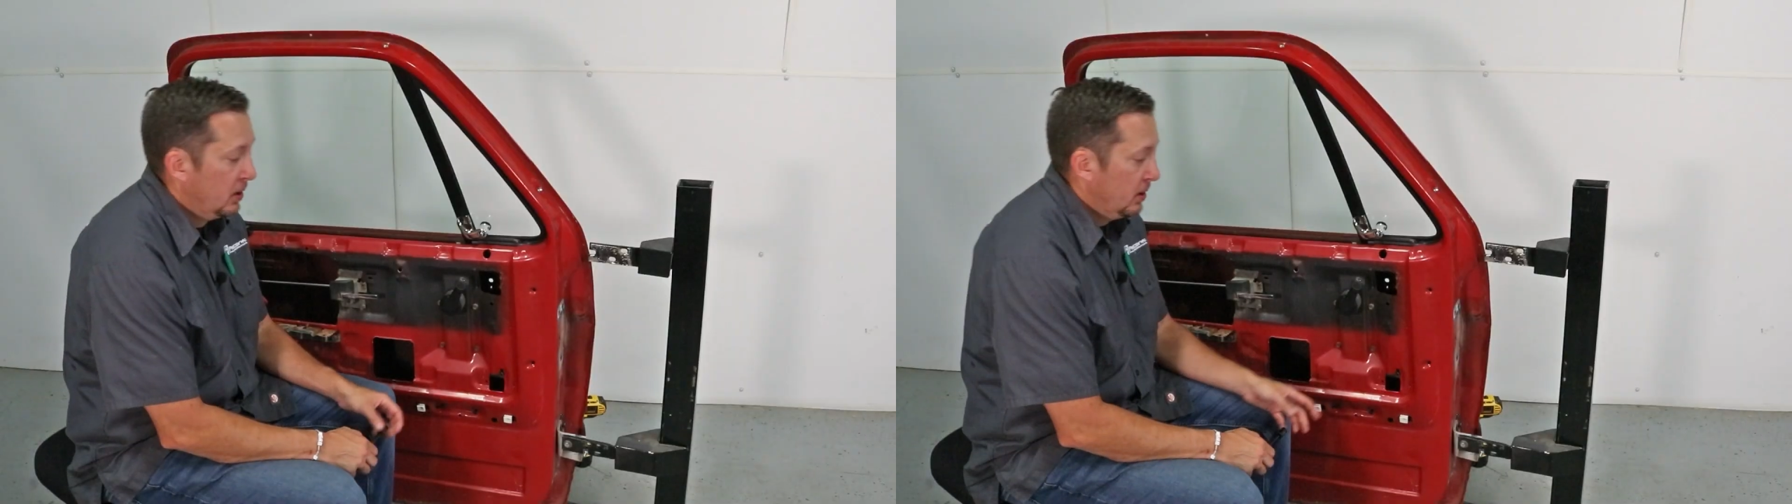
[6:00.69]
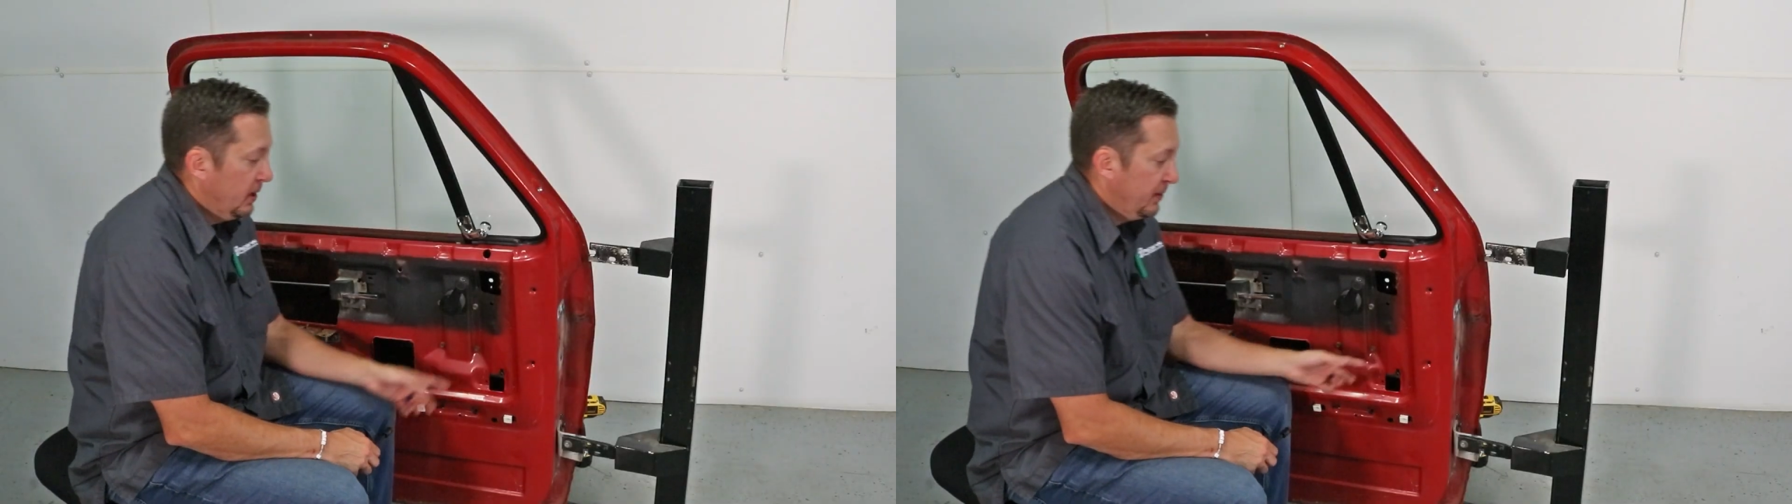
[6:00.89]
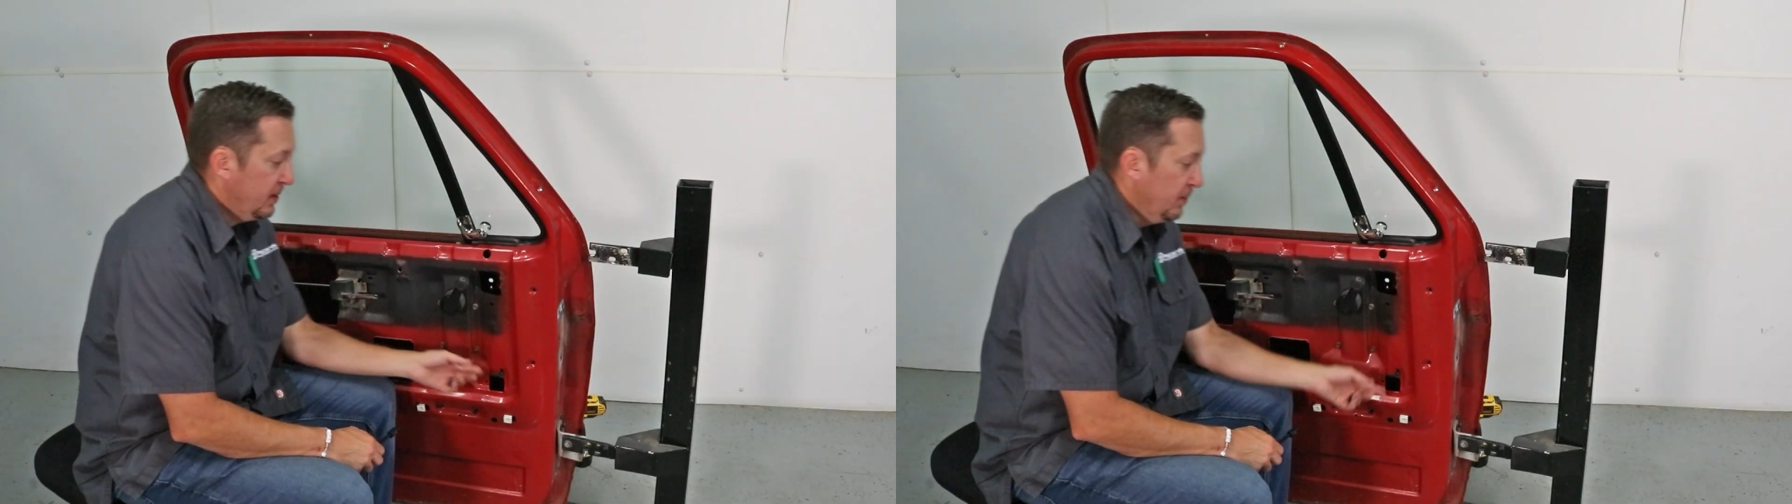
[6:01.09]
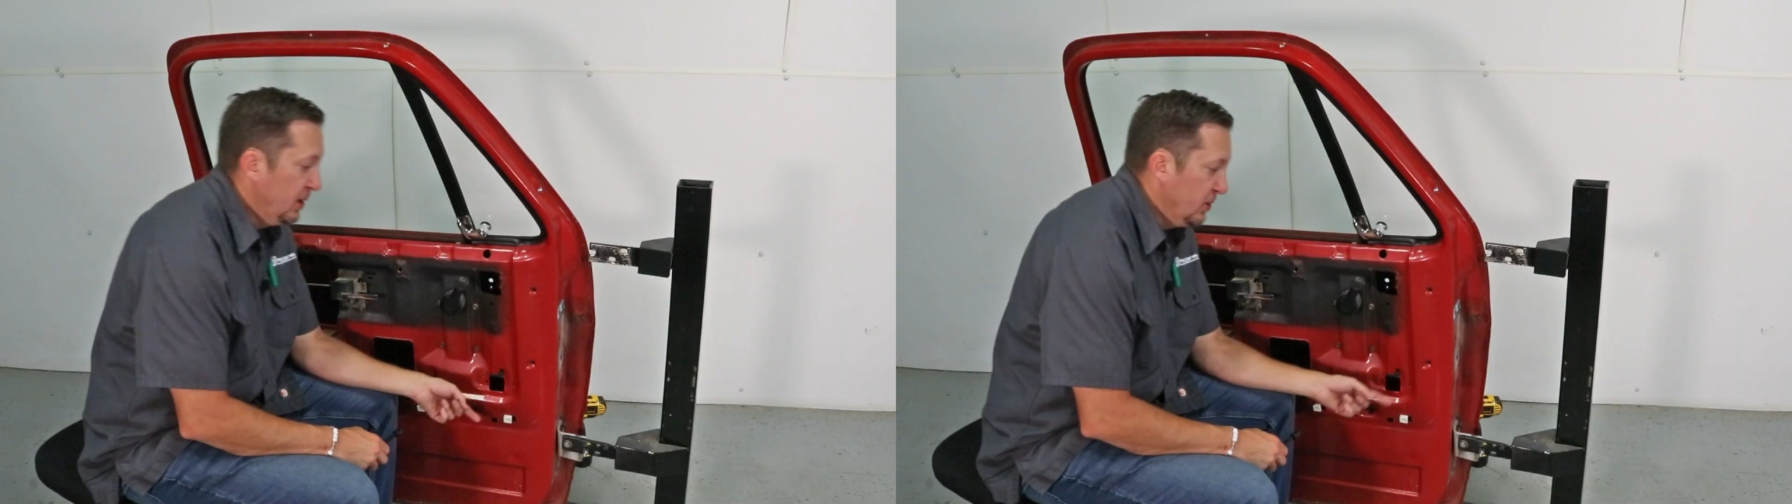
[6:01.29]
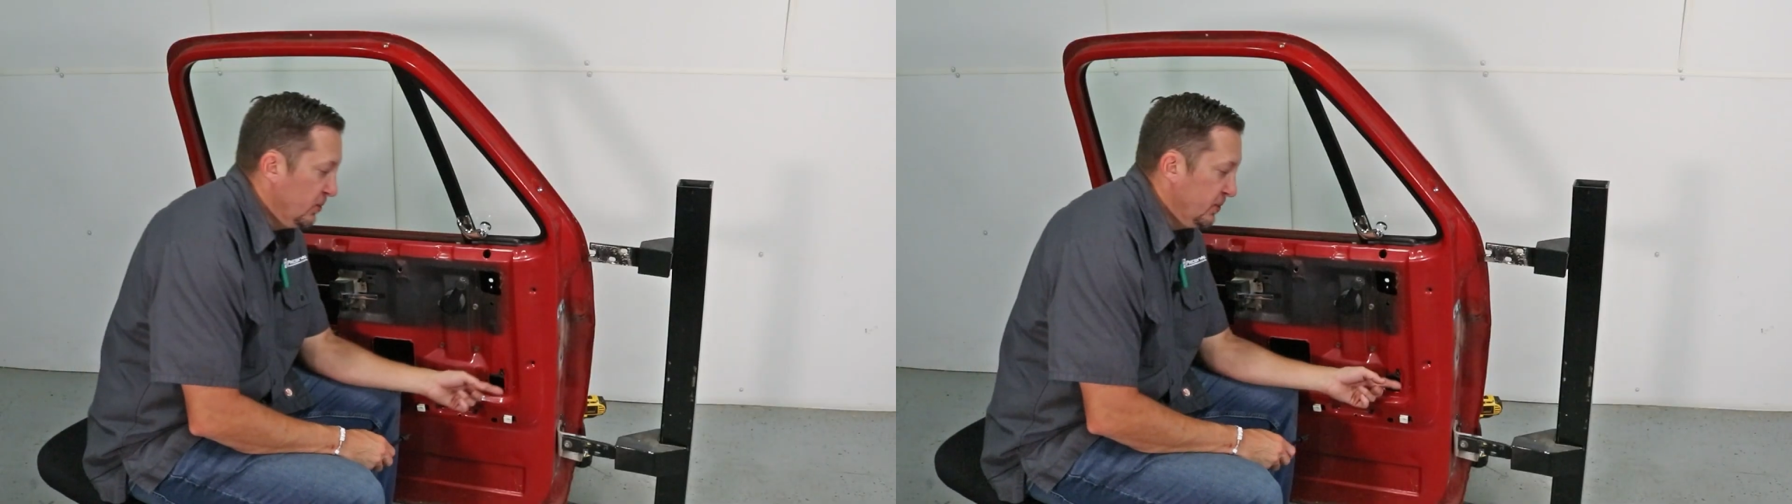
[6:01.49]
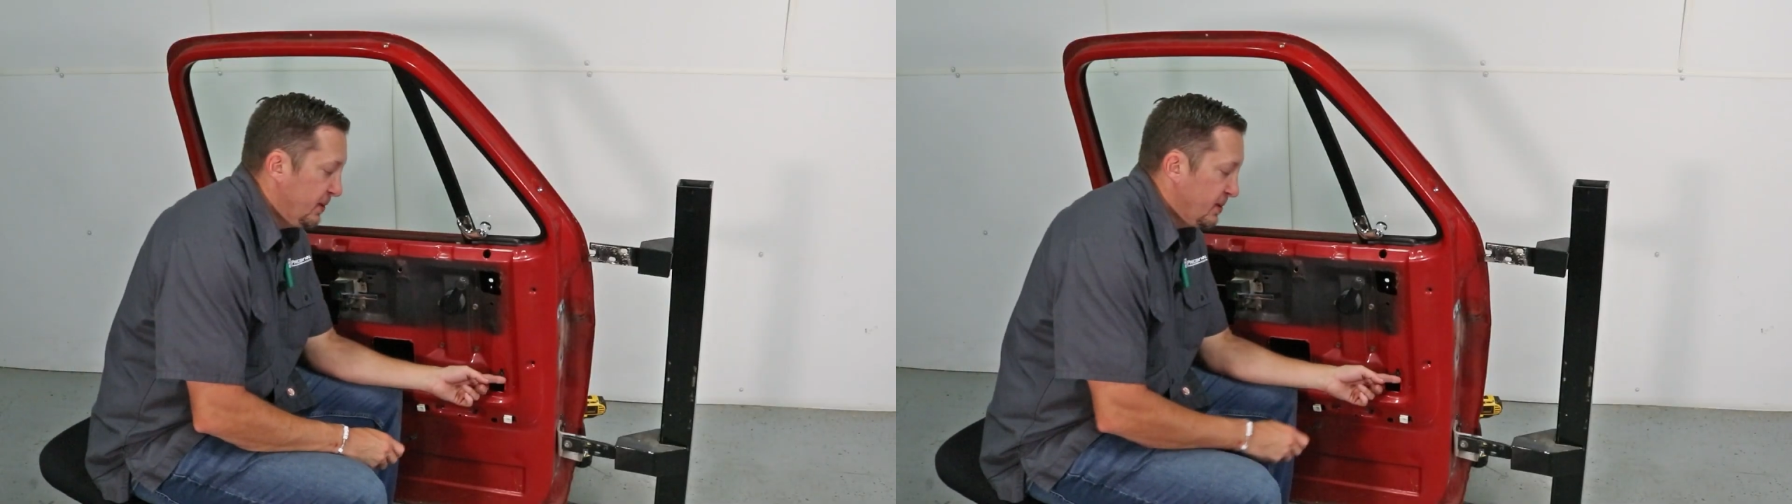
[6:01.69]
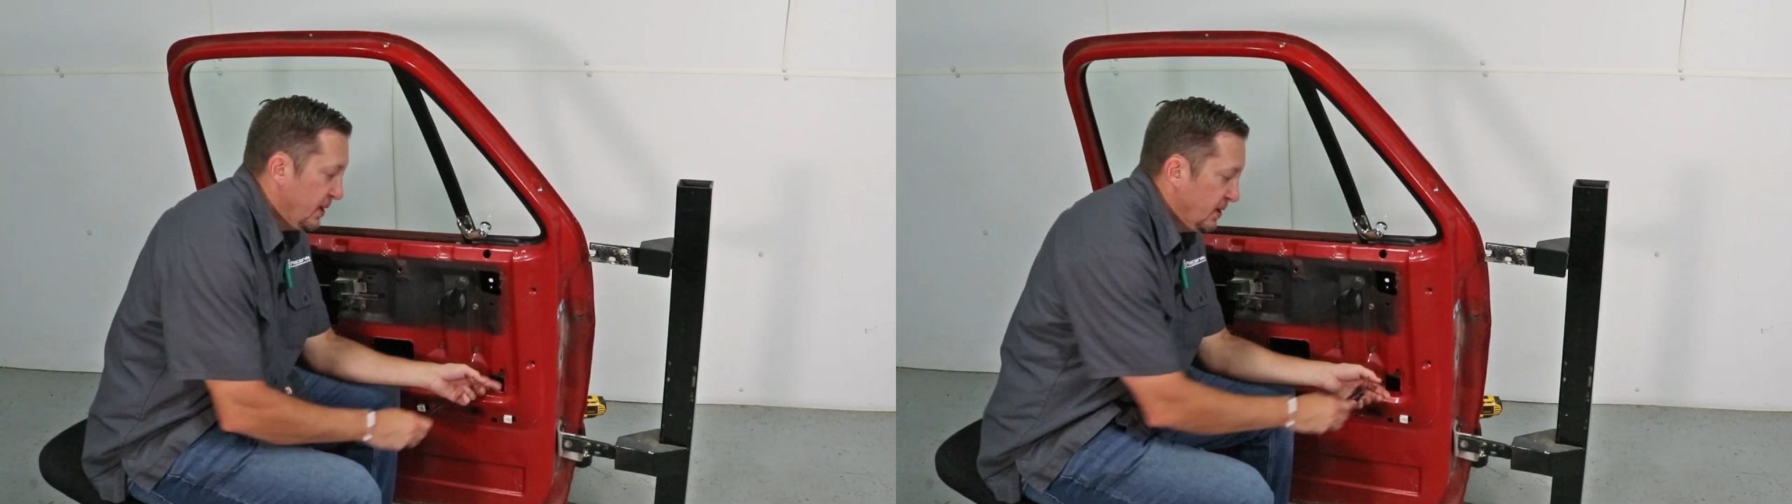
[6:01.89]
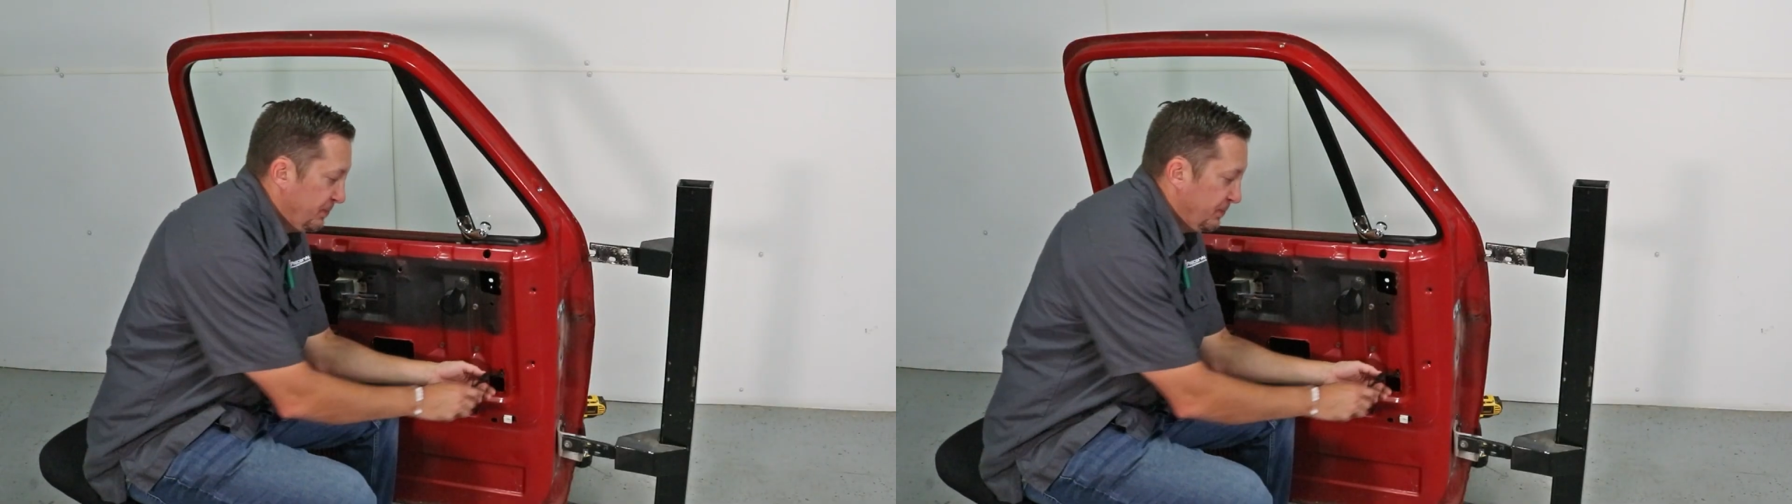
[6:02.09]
Last thing we need to do is tighten